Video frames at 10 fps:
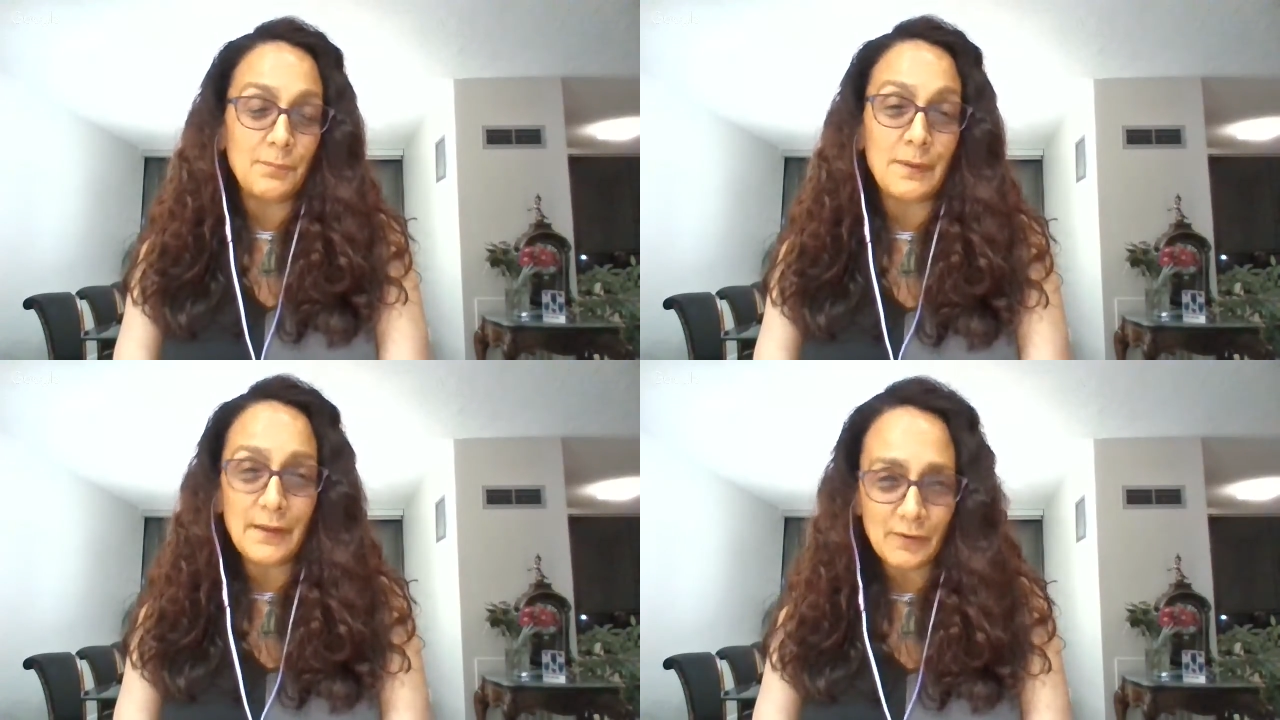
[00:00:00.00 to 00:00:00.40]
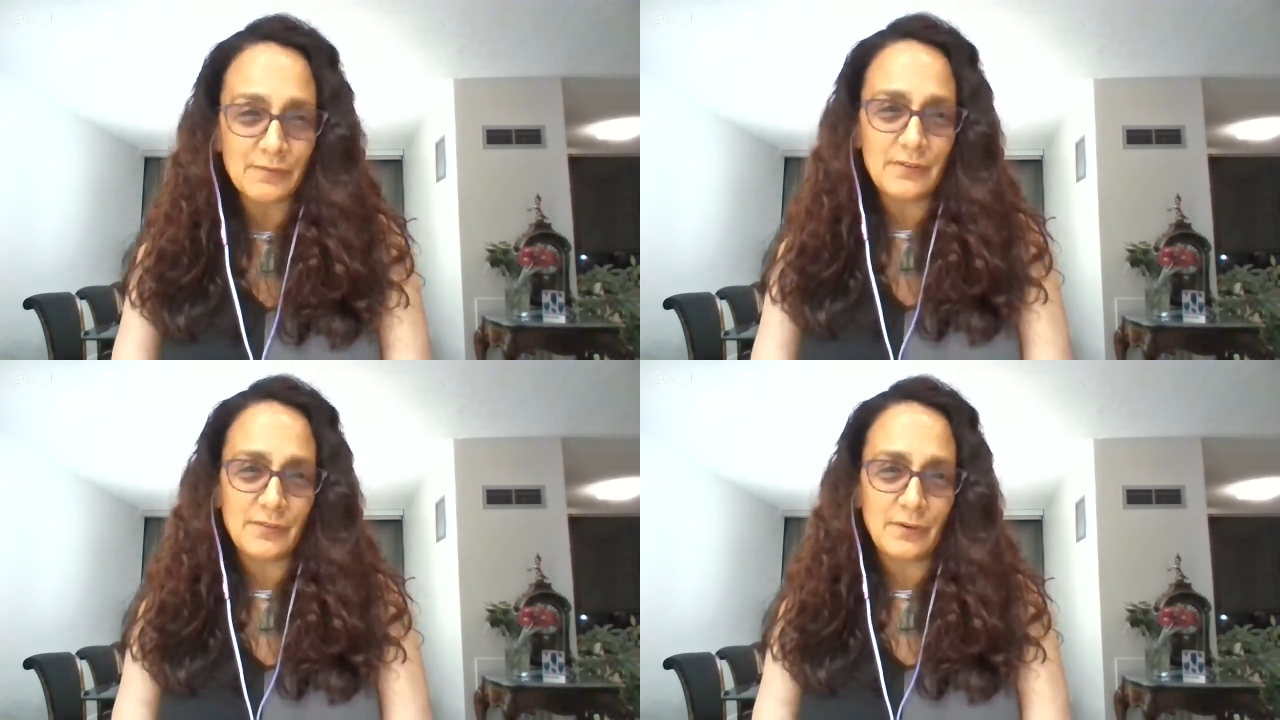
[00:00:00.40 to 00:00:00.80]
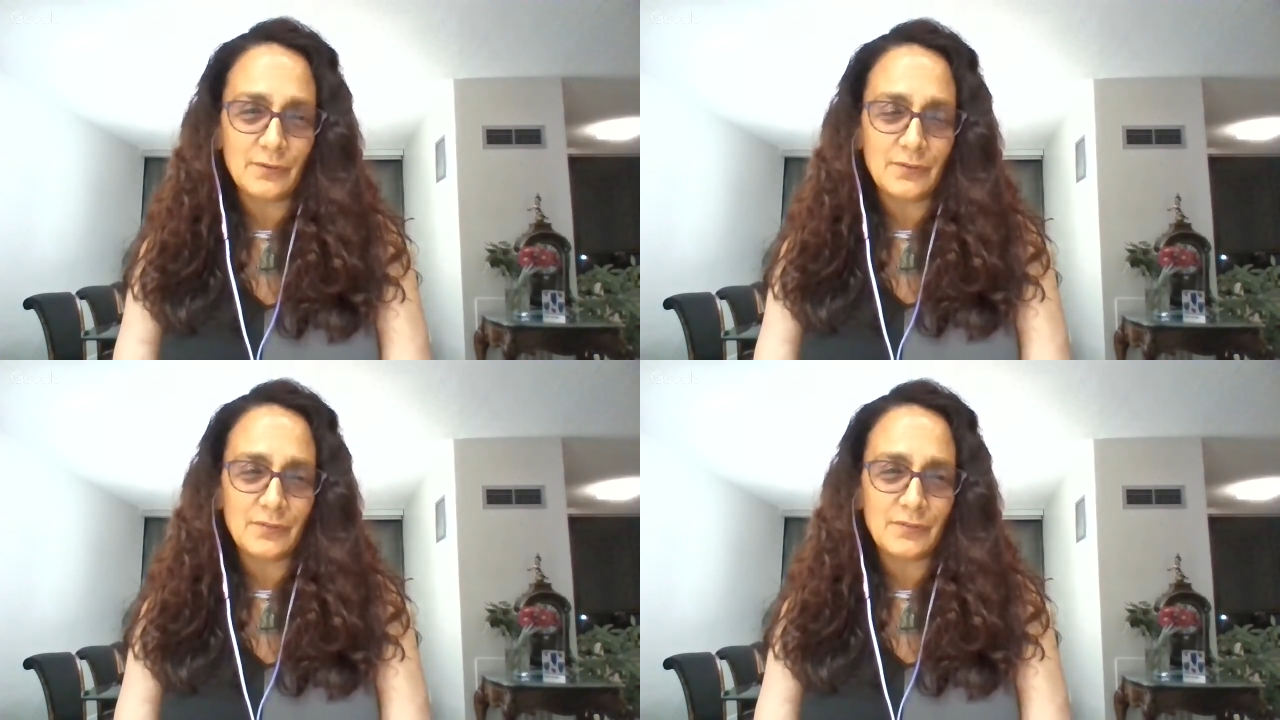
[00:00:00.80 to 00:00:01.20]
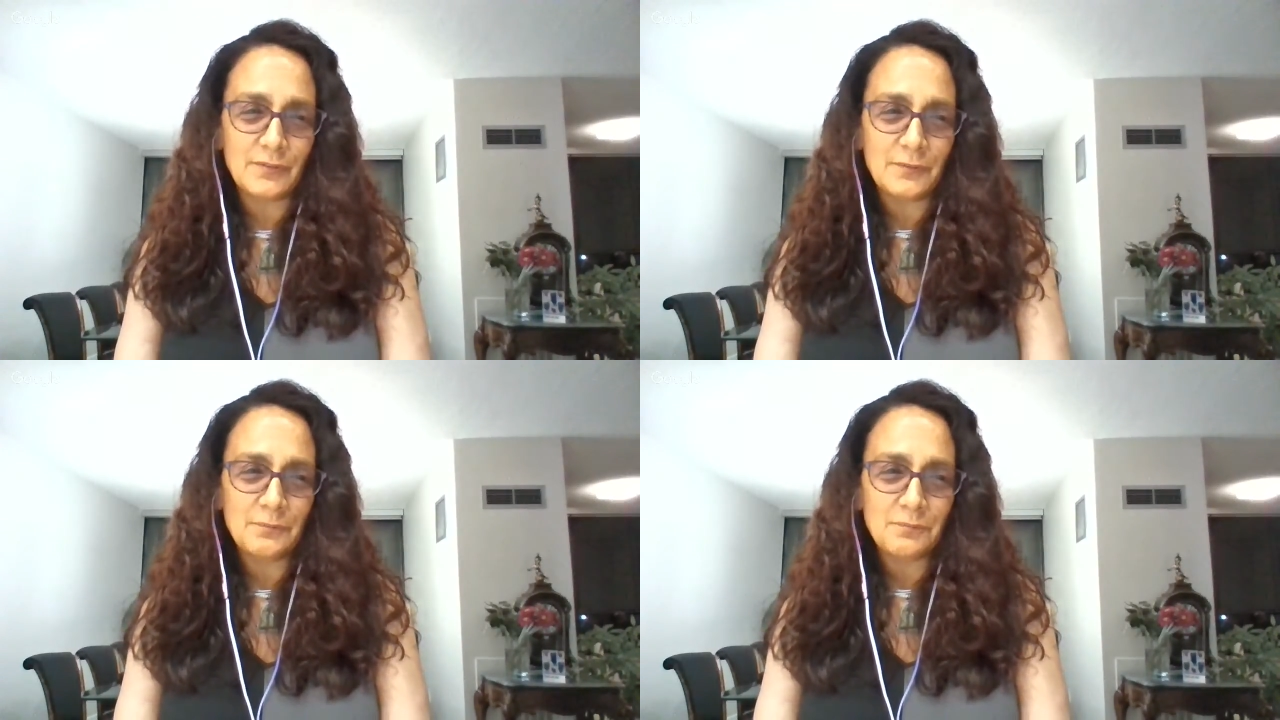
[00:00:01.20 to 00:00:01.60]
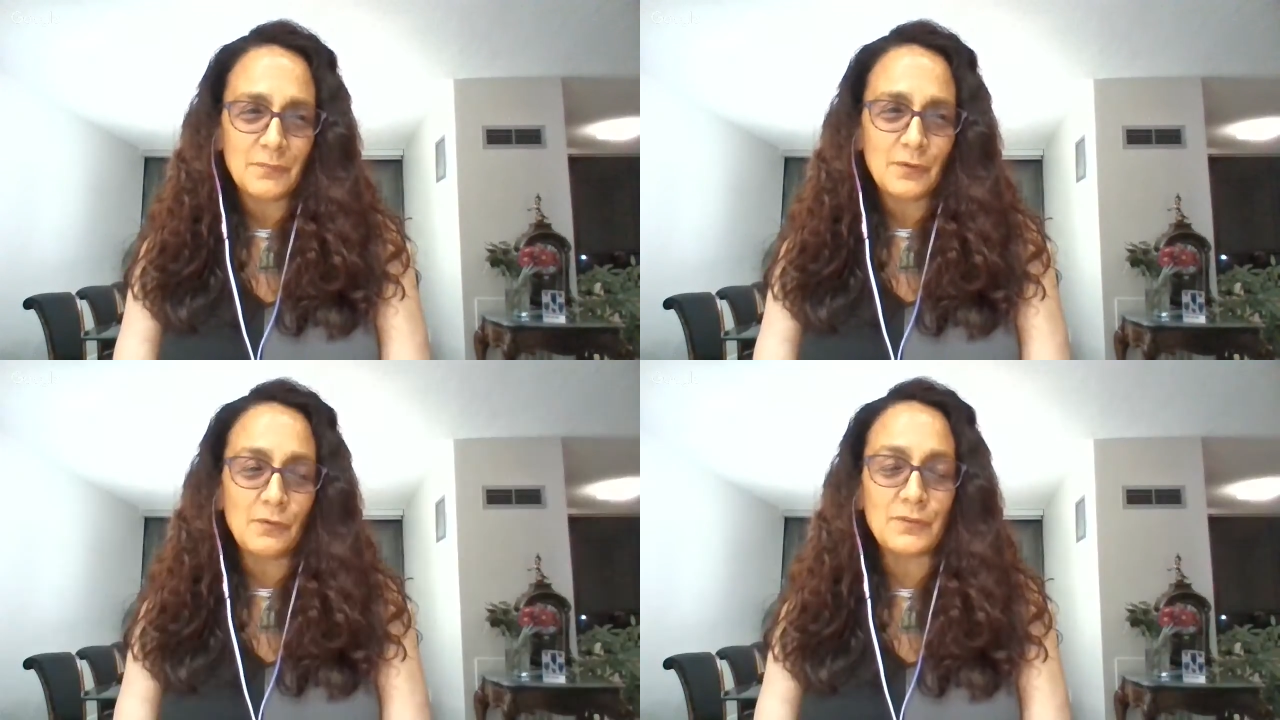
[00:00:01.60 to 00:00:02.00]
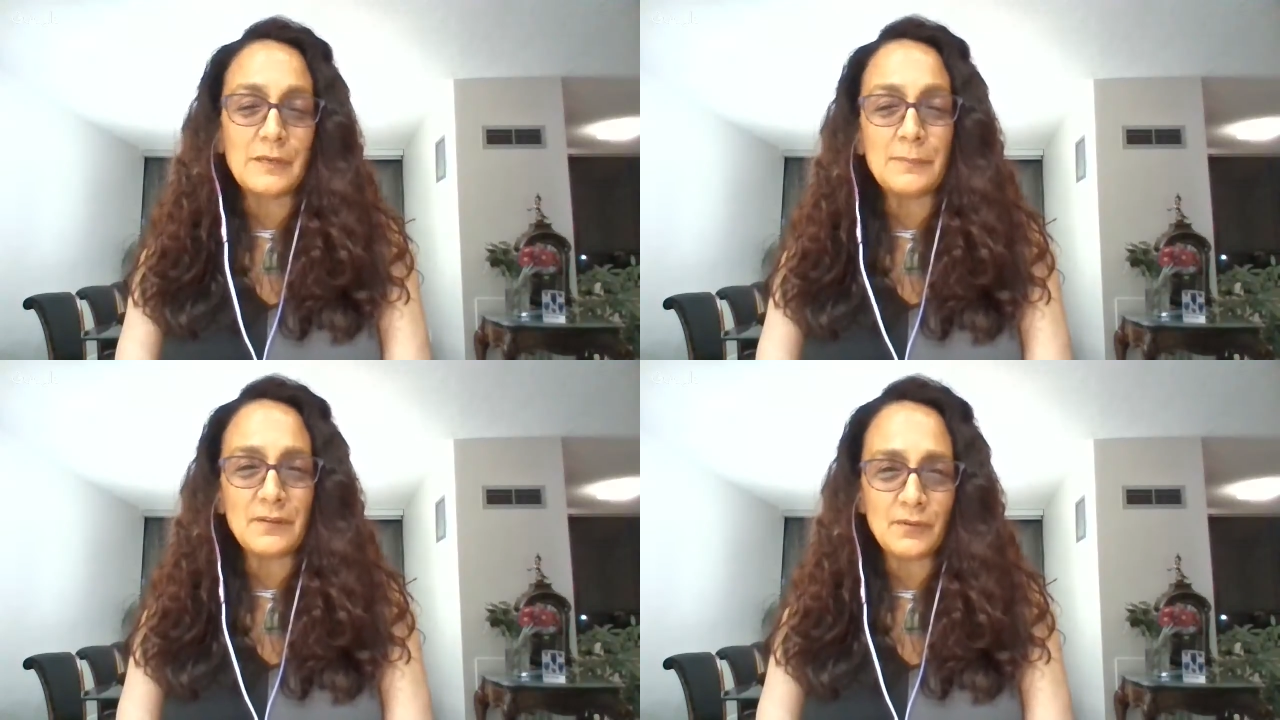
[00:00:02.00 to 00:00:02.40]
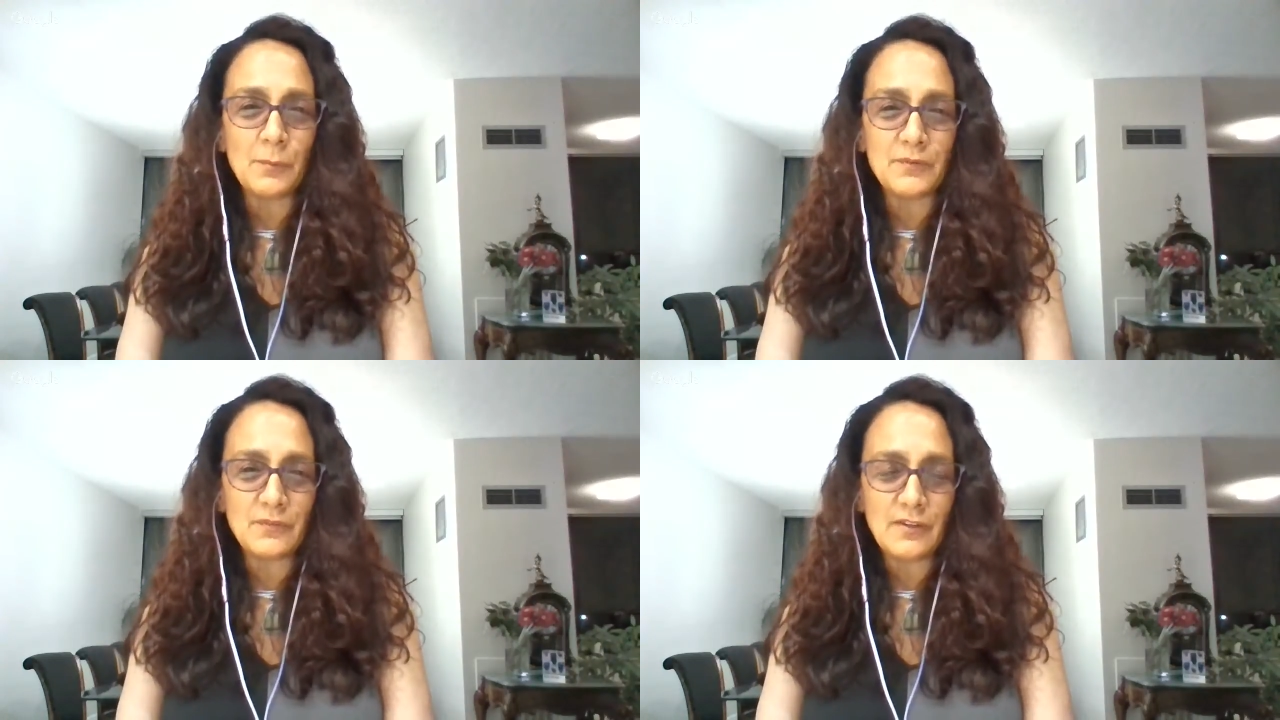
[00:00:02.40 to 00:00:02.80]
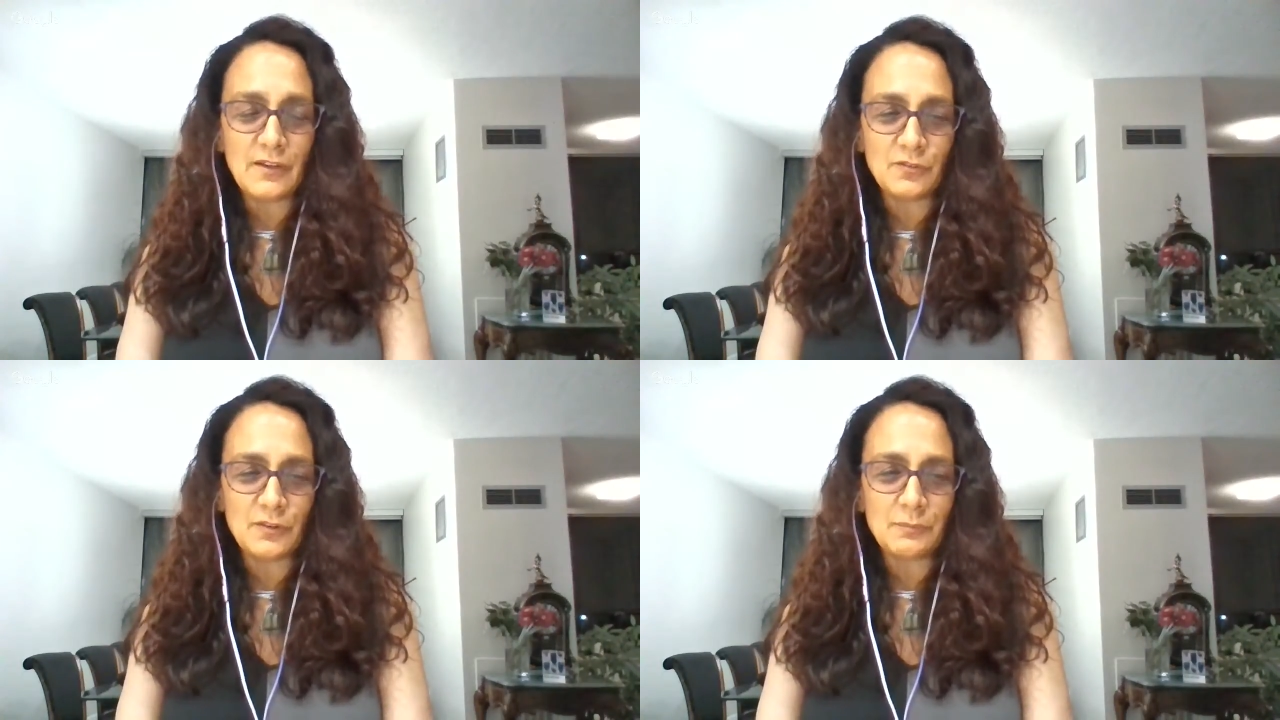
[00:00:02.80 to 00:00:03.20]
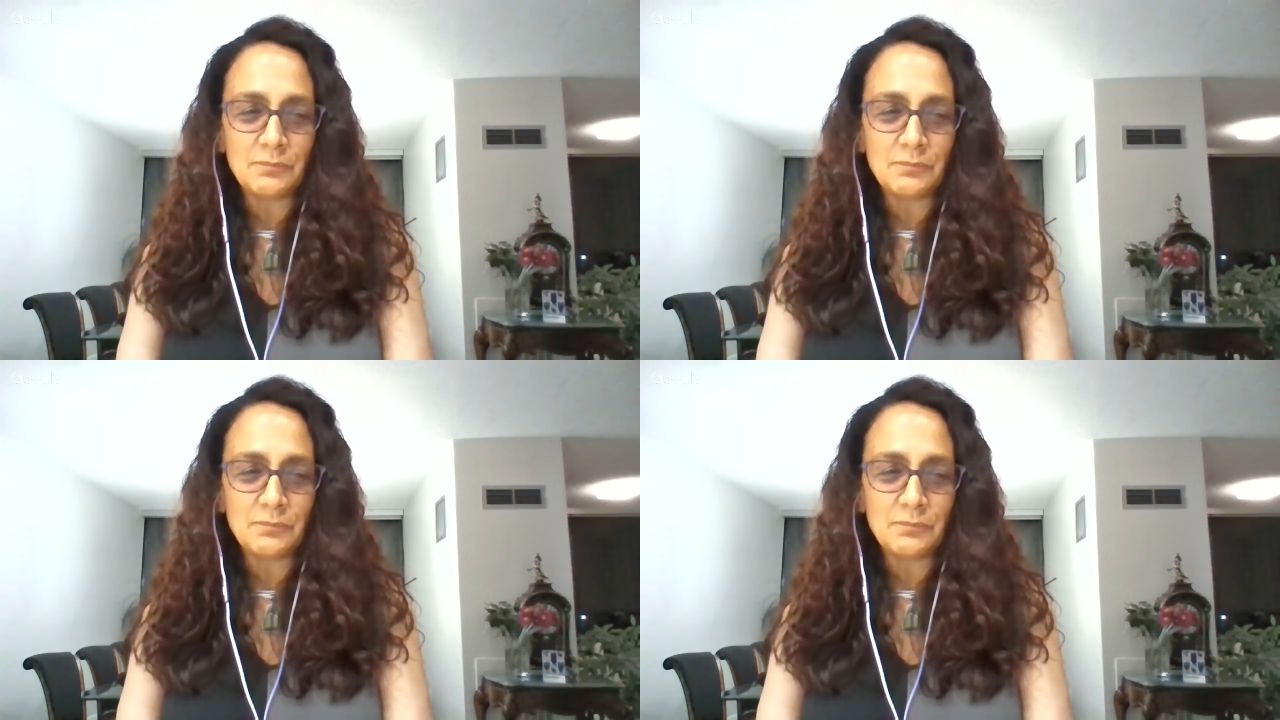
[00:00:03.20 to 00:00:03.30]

better results of keeping someone's attention.